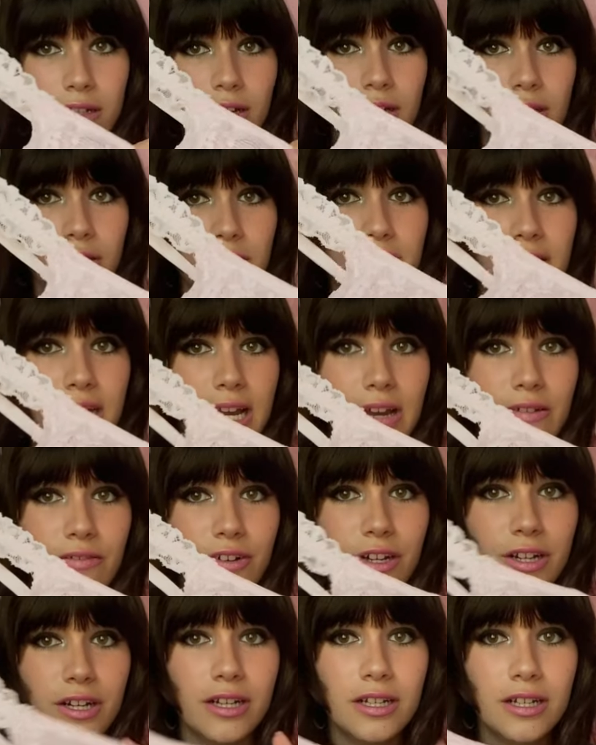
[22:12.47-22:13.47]
color
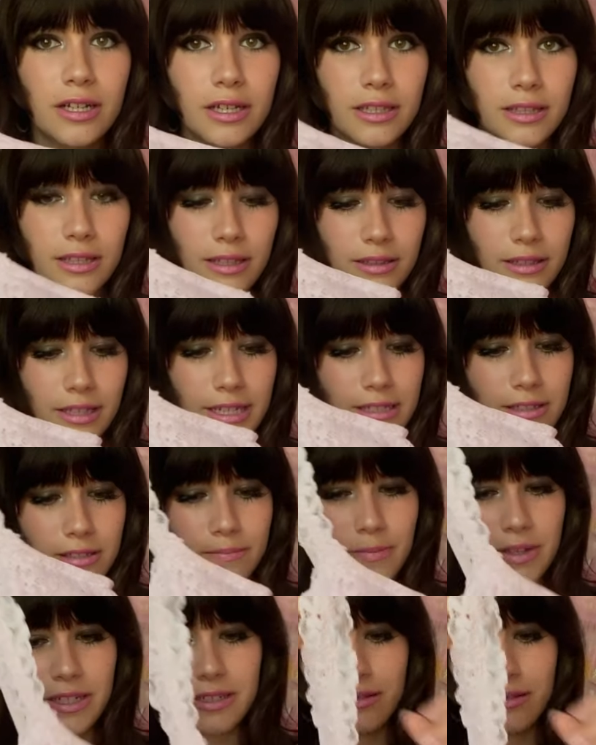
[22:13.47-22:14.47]
ever. The lace makes